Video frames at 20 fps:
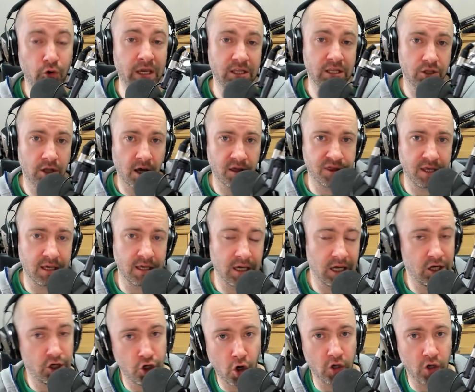doing
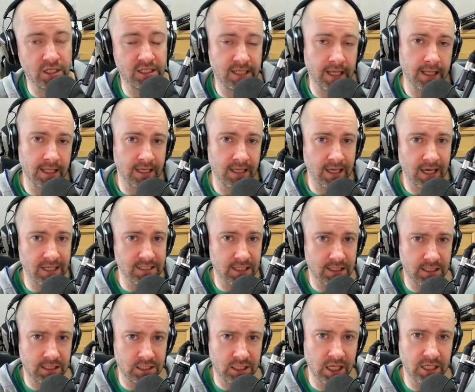nothing and not selling is
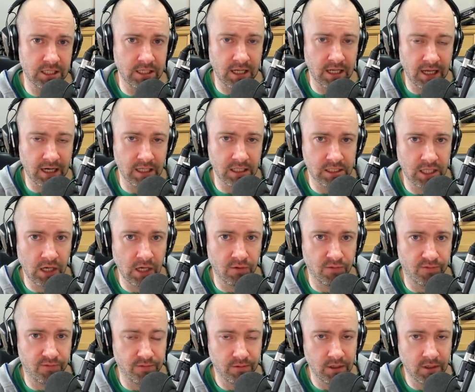a decision in
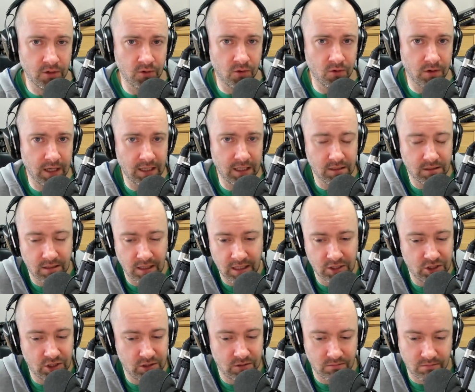itself. You know, it's,
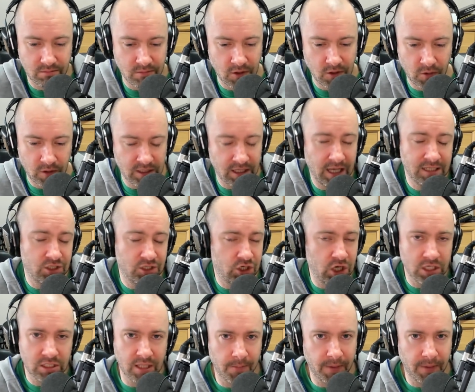it's you know, it's, it's
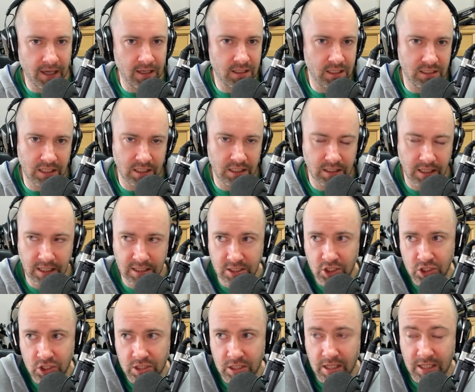just a big decision. It's
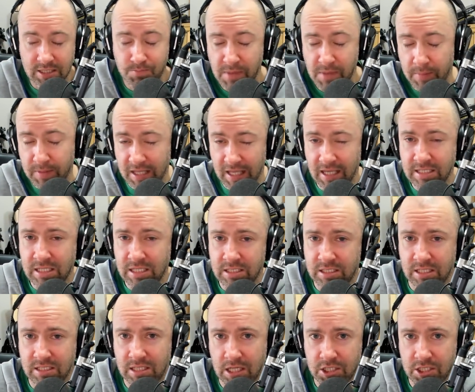just, it's maybe the
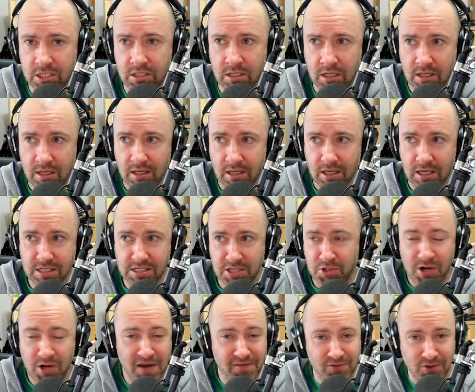easiest decision because I
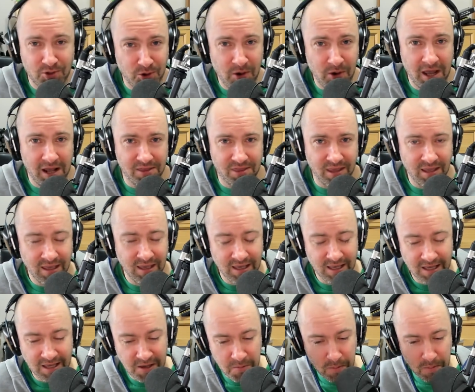don't have to do anything,
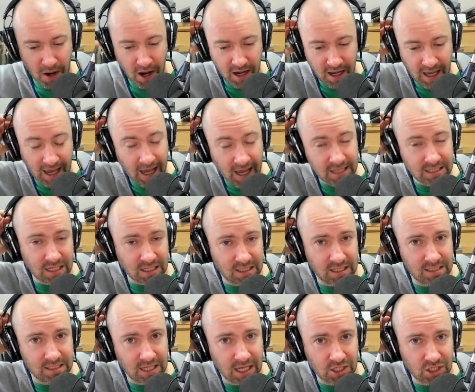but it is a
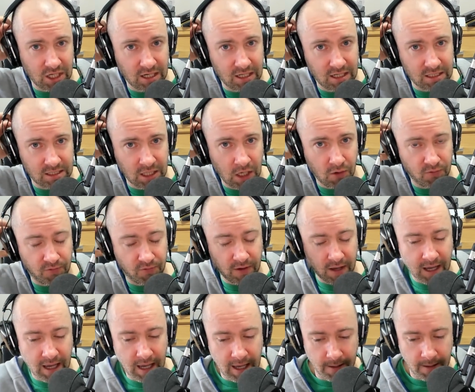decision in itself.
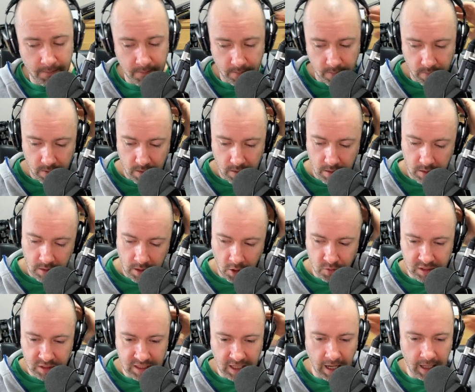Um,
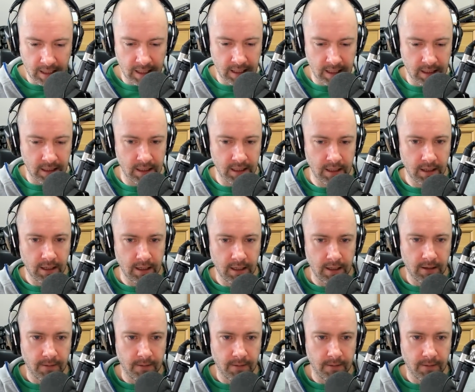now selling